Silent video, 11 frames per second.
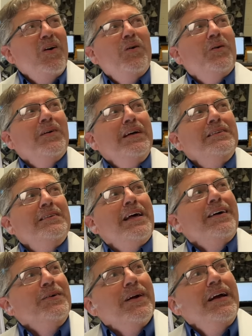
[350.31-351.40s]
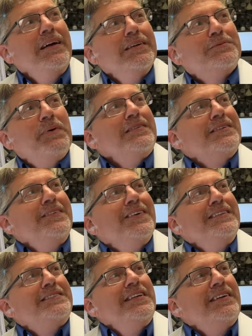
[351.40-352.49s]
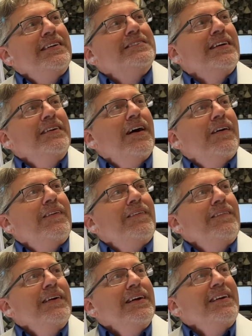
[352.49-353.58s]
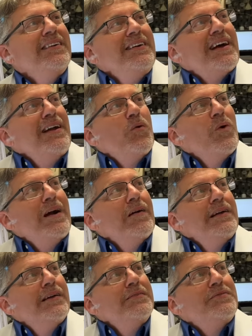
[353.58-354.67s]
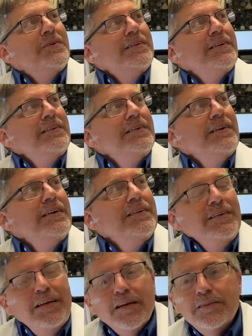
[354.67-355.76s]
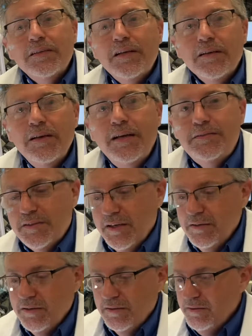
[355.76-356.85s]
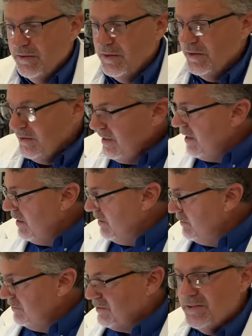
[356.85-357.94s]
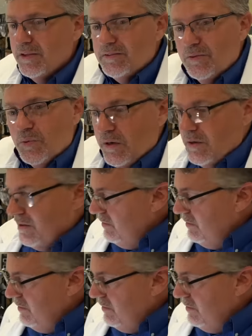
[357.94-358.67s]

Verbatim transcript: Oh, isn't that great? Especially when she doesn't know. You know, you kind of wear it in for her. Yeah. Yeah, it's like a nice really thing to... her out. Yeah, so it doesn't wear down her